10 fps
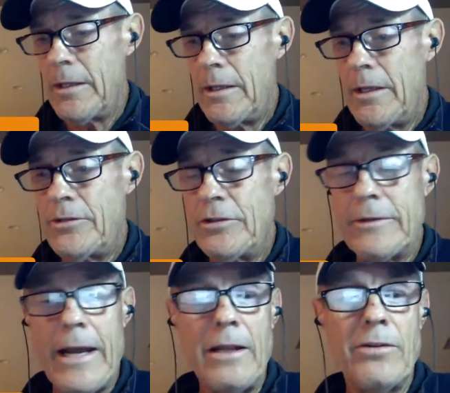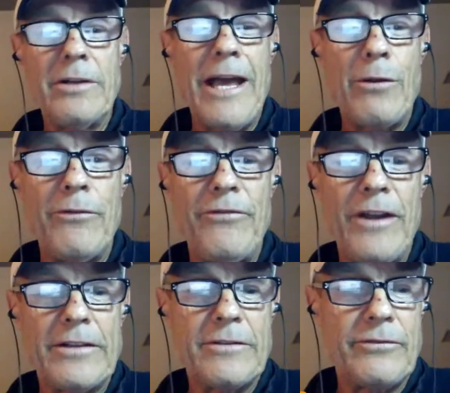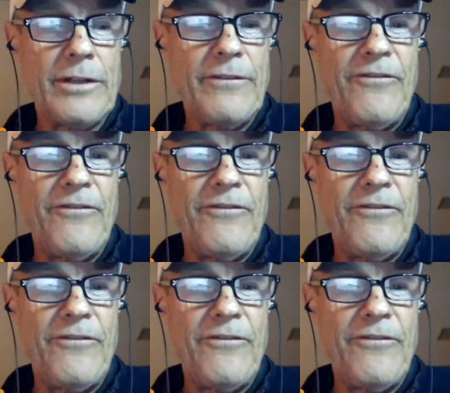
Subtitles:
is you've got to learn how to effectively